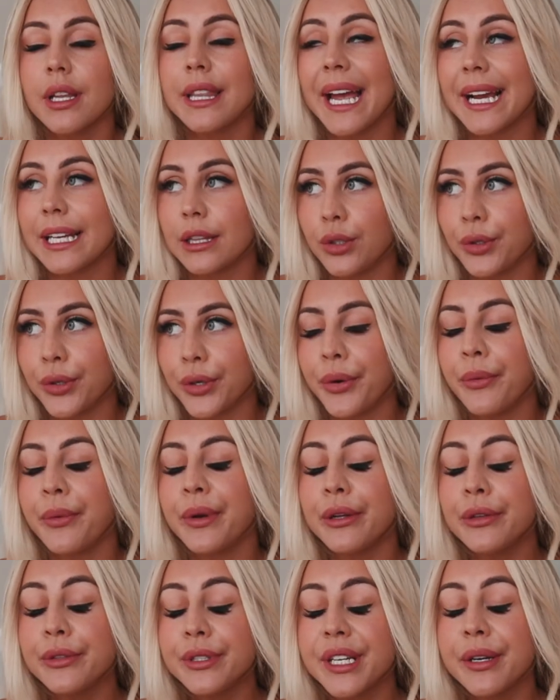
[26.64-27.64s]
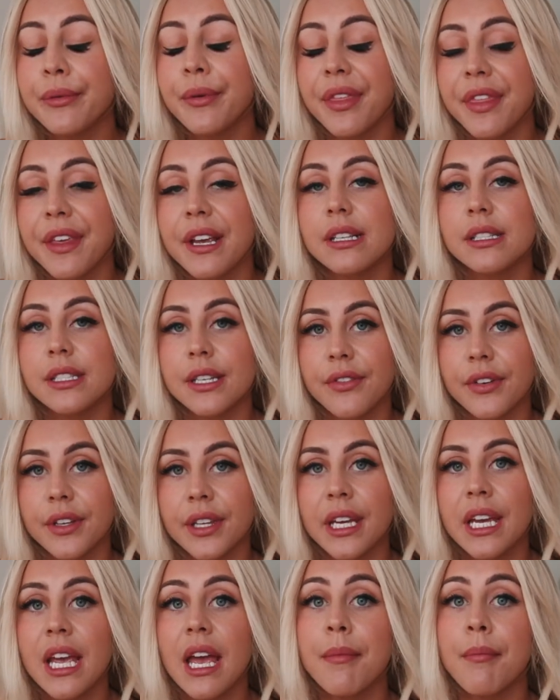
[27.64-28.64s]
Like, look, we all deal with things
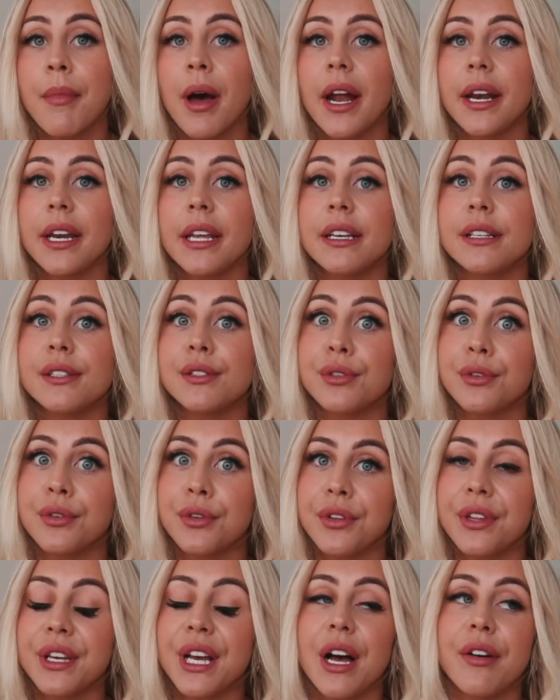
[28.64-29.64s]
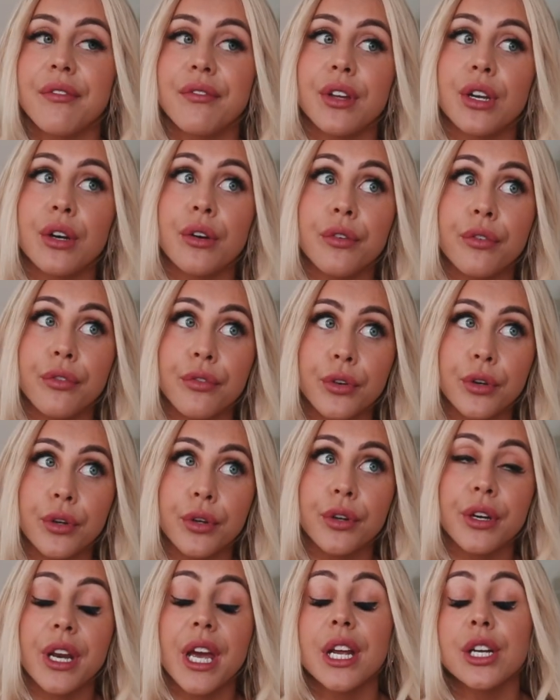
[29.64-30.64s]
differently, and mine is through the comfort of
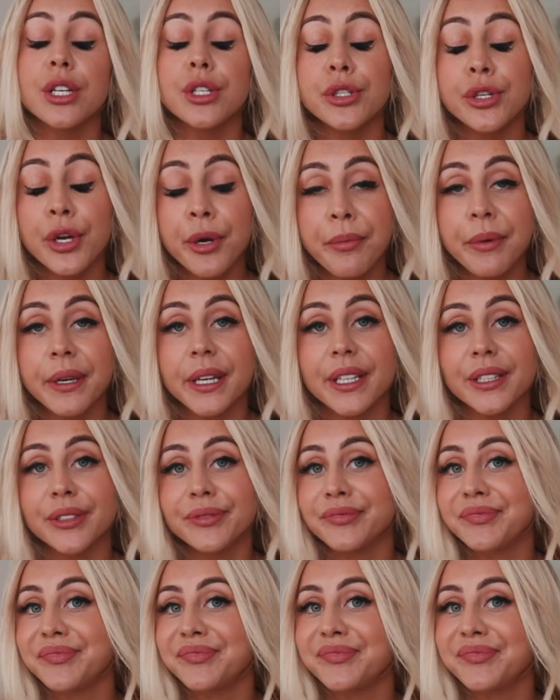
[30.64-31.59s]
food and shopping.